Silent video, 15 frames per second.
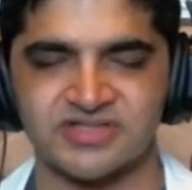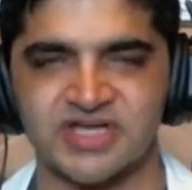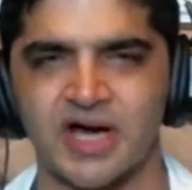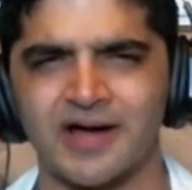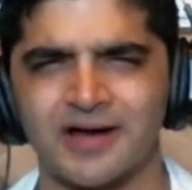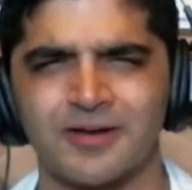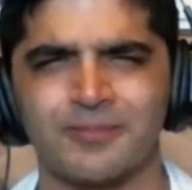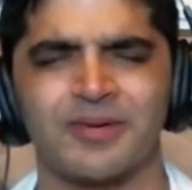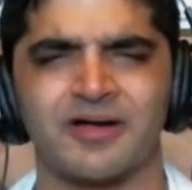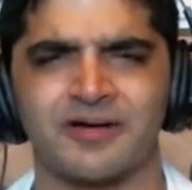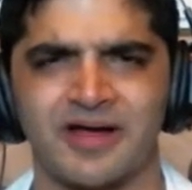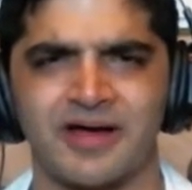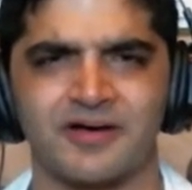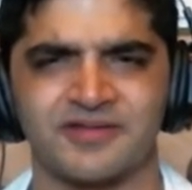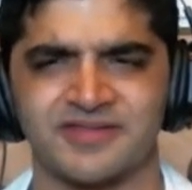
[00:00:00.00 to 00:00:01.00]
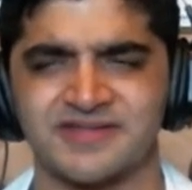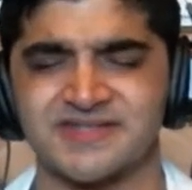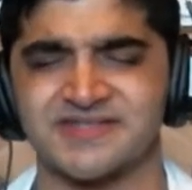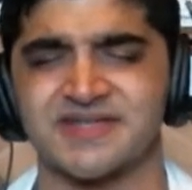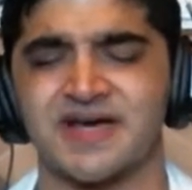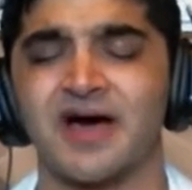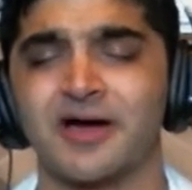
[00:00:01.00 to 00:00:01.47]
talk about health and
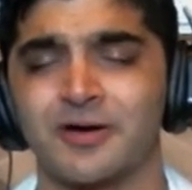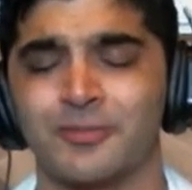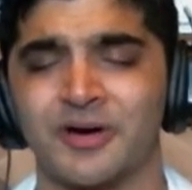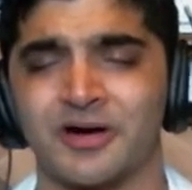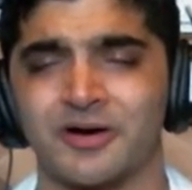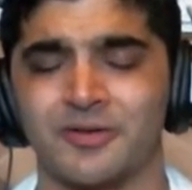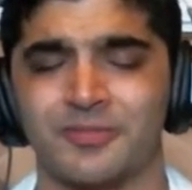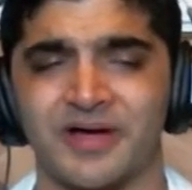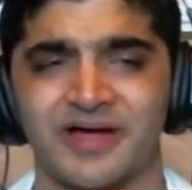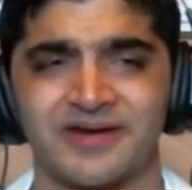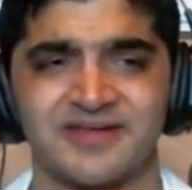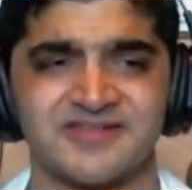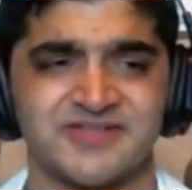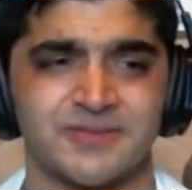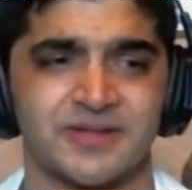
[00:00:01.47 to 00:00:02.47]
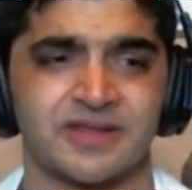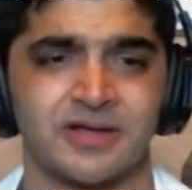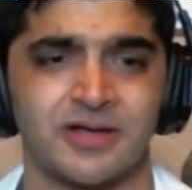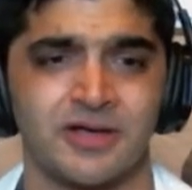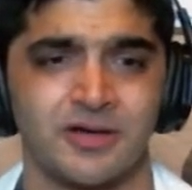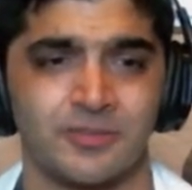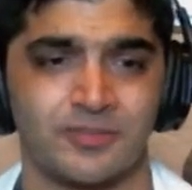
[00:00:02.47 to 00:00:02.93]
to talk about our bodies with
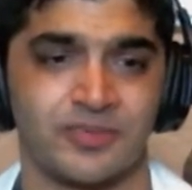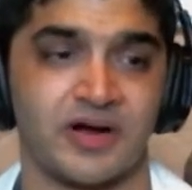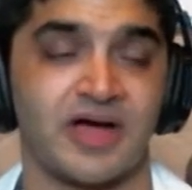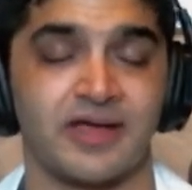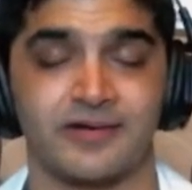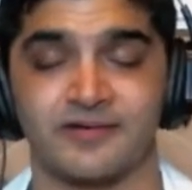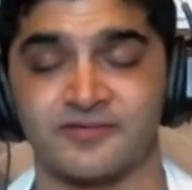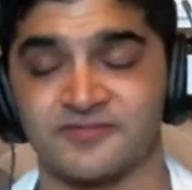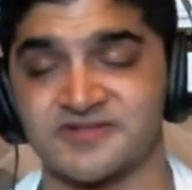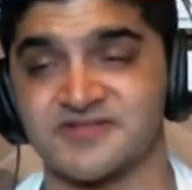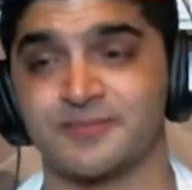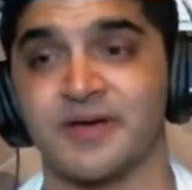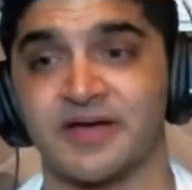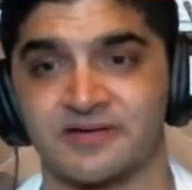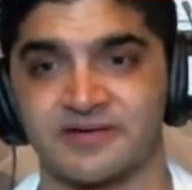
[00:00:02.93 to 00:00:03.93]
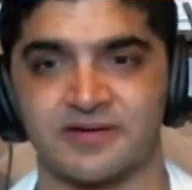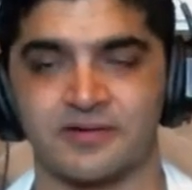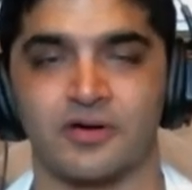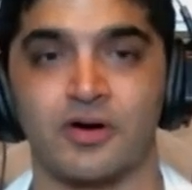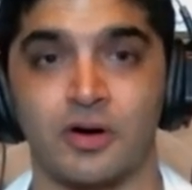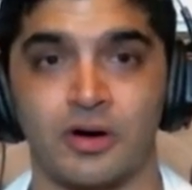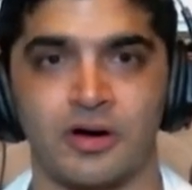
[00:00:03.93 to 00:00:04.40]
pride and respect
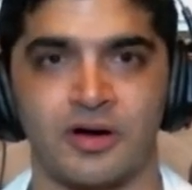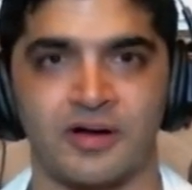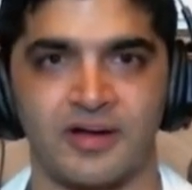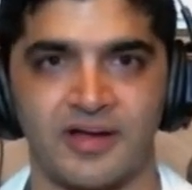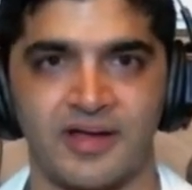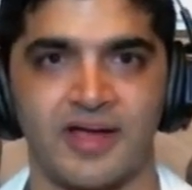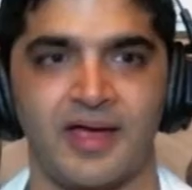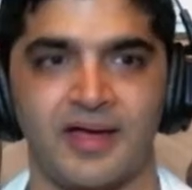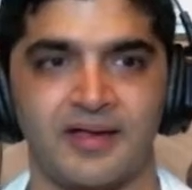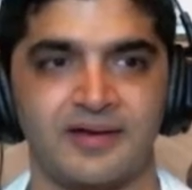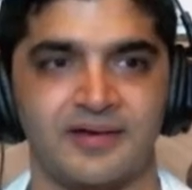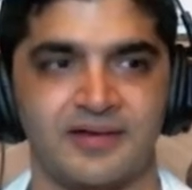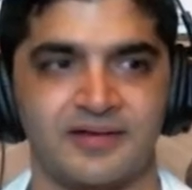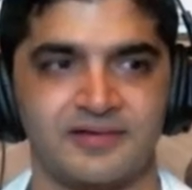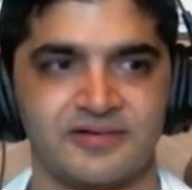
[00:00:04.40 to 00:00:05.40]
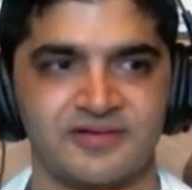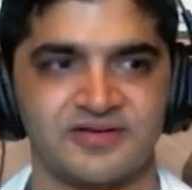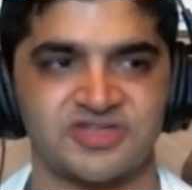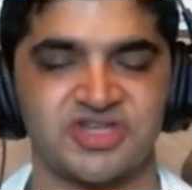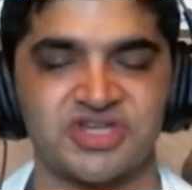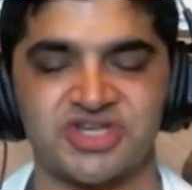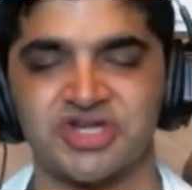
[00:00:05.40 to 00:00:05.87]
and awe, and
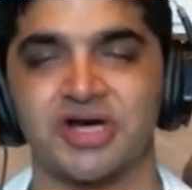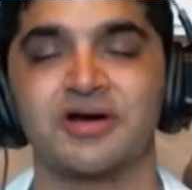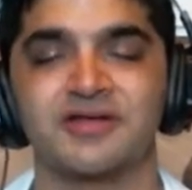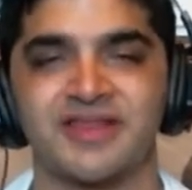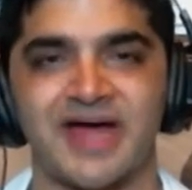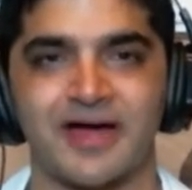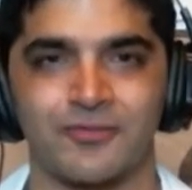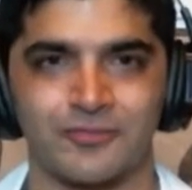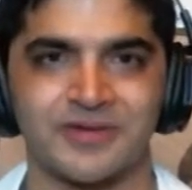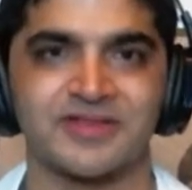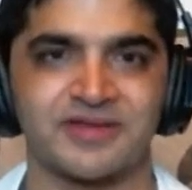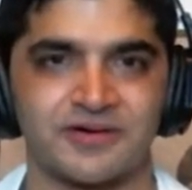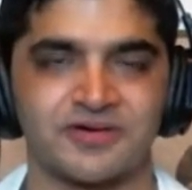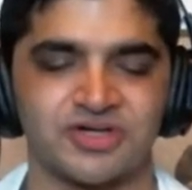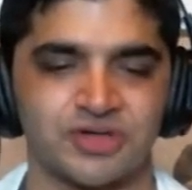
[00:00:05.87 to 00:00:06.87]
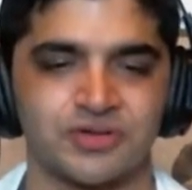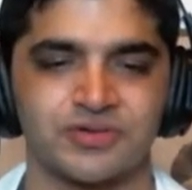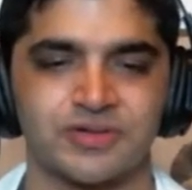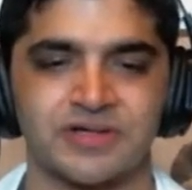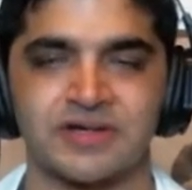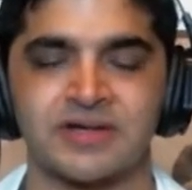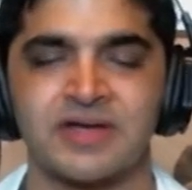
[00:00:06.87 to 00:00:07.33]
to share that with our
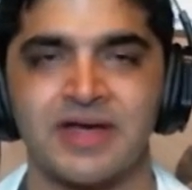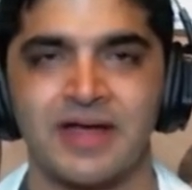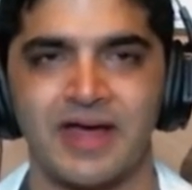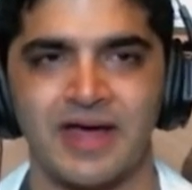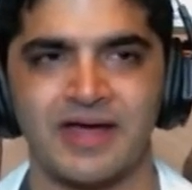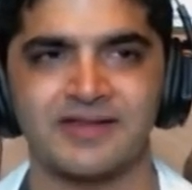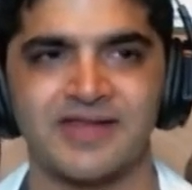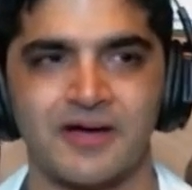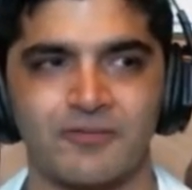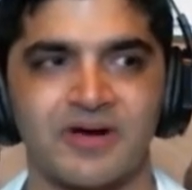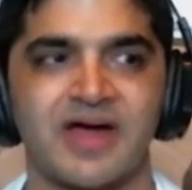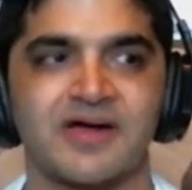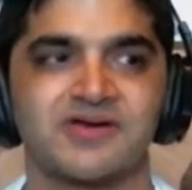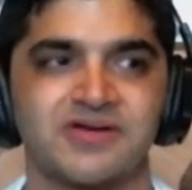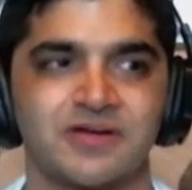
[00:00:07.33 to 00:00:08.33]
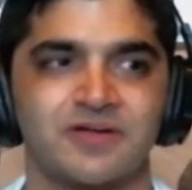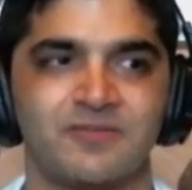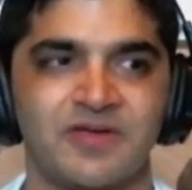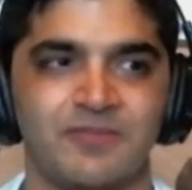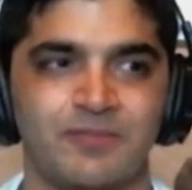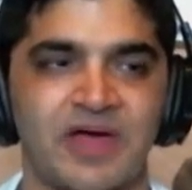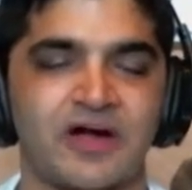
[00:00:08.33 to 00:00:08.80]
children. And that would actually
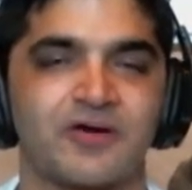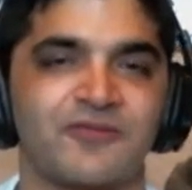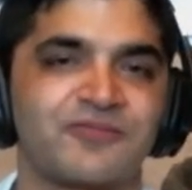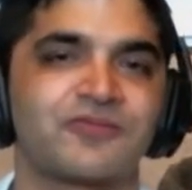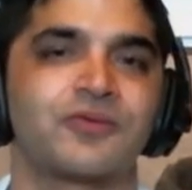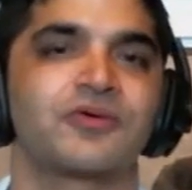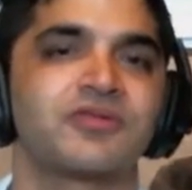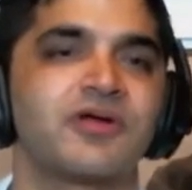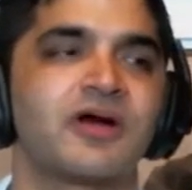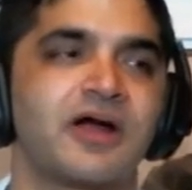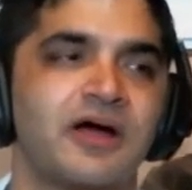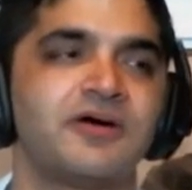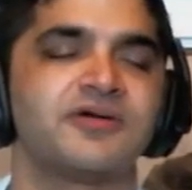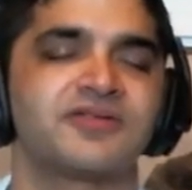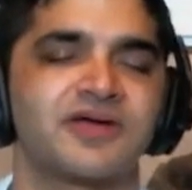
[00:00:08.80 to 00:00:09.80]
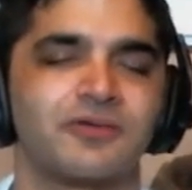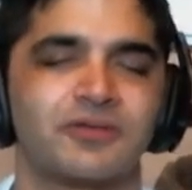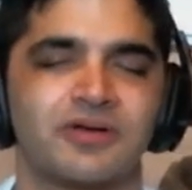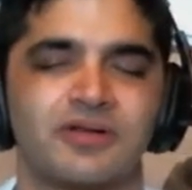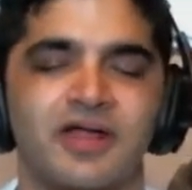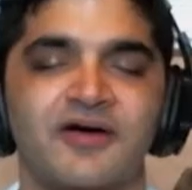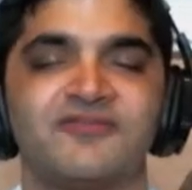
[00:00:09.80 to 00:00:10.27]
be better for their health. I
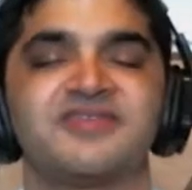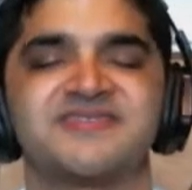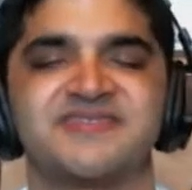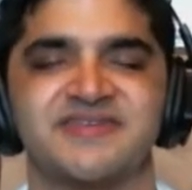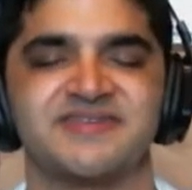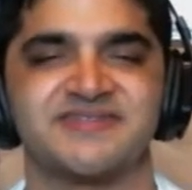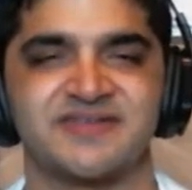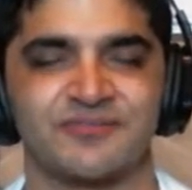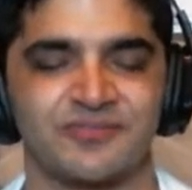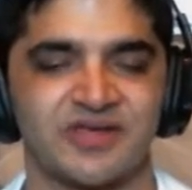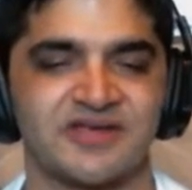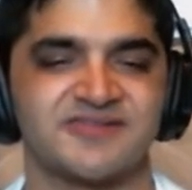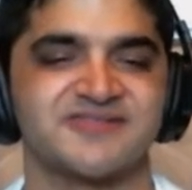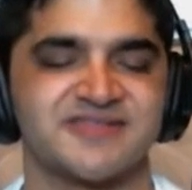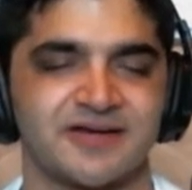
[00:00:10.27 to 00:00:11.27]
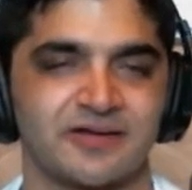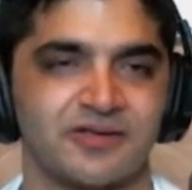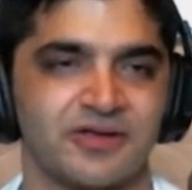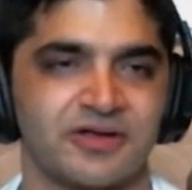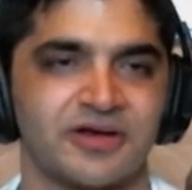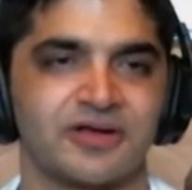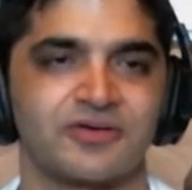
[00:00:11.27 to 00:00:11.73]
would love to see some kids in
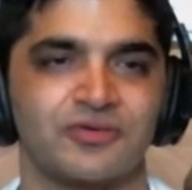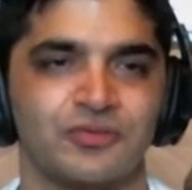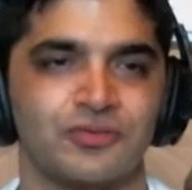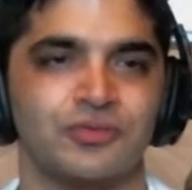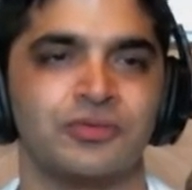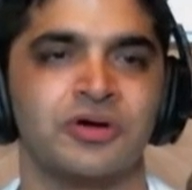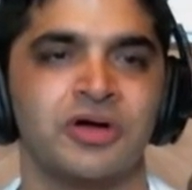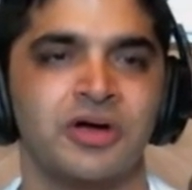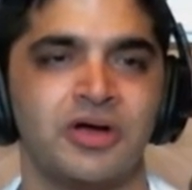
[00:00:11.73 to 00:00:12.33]
clinic who,